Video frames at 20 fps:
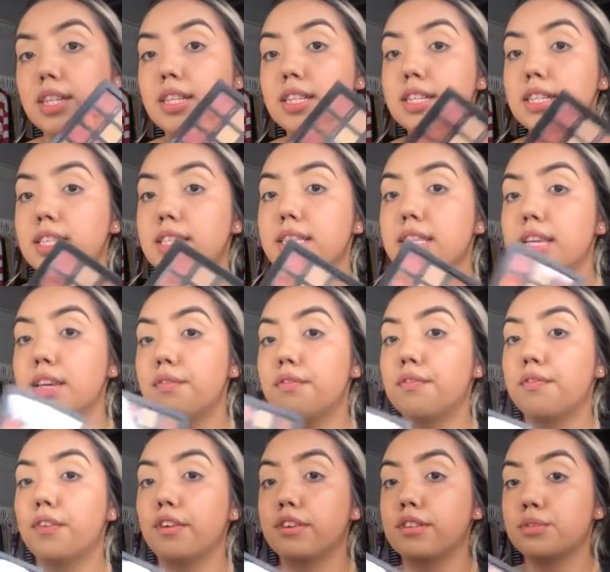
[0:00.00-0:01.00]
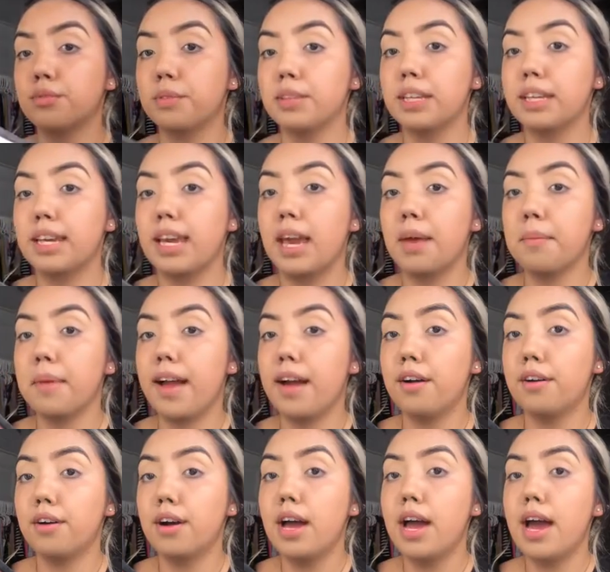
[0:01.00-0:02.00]
This is the first one that came
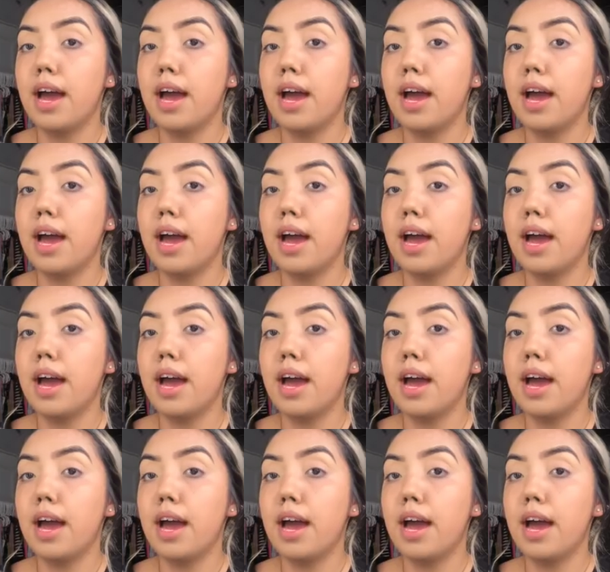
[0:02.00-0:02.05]
out.